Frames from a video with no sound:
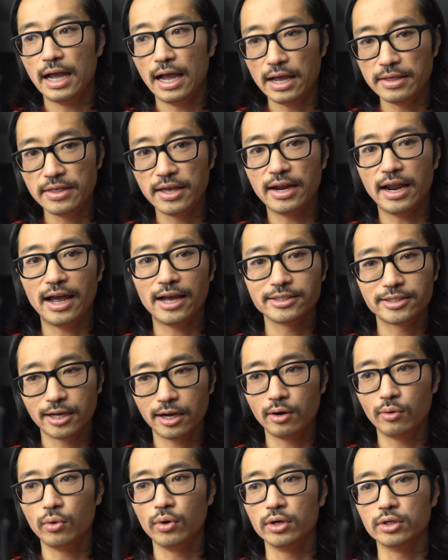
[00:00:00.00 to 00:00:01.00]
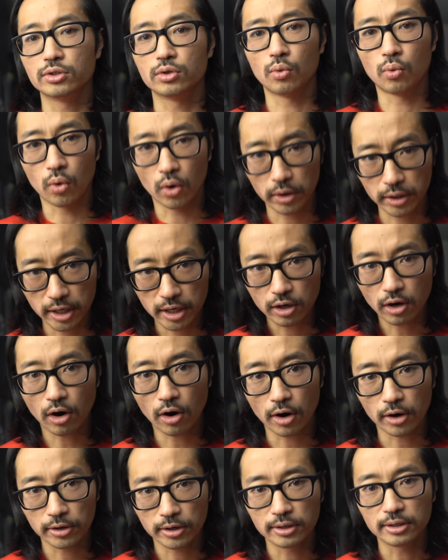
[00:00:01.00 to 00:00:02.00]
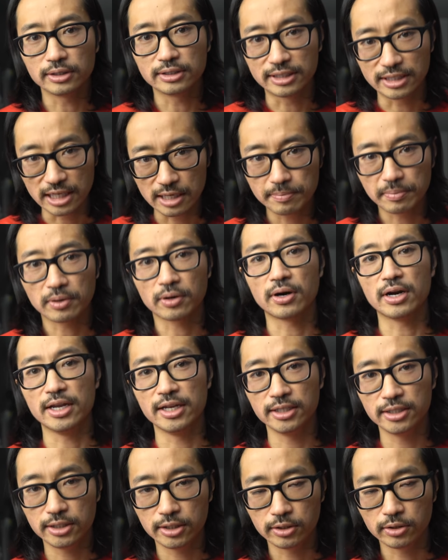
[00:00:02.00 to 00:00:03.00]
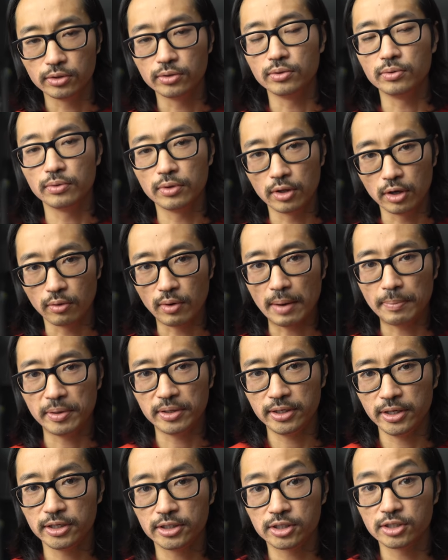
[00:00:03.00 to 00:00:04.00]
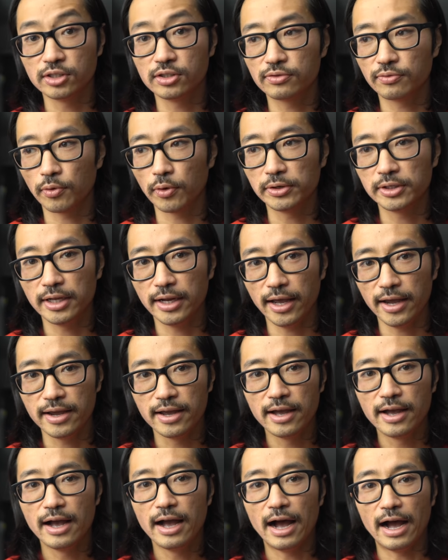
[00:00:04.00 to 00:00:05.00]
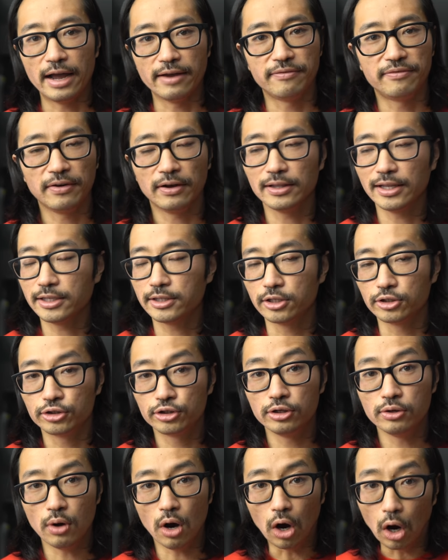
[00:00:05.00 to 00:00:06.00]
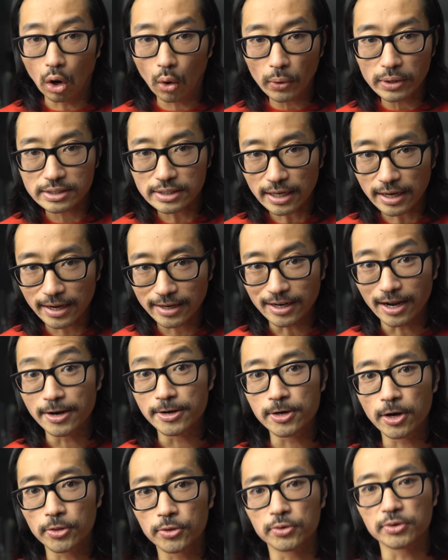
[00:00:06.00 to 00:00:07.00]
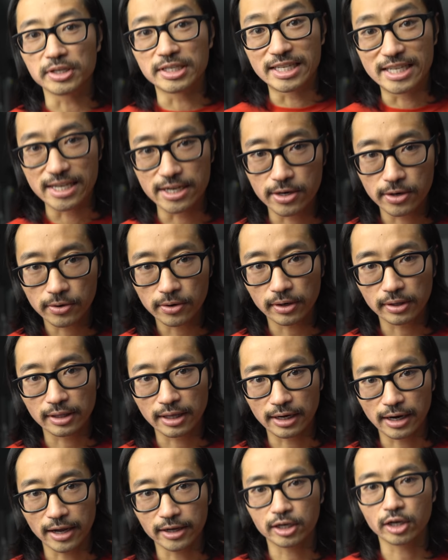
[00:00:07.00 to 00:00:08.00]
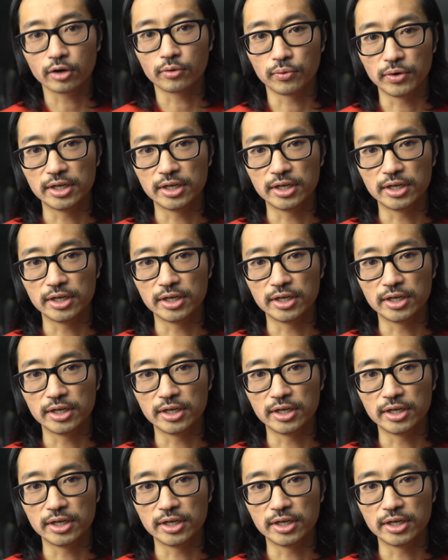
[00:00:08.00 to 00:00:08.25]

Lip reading: And then as I was working harder, deeper into the repetitions for today, I felt like the shoe always had another gear that I could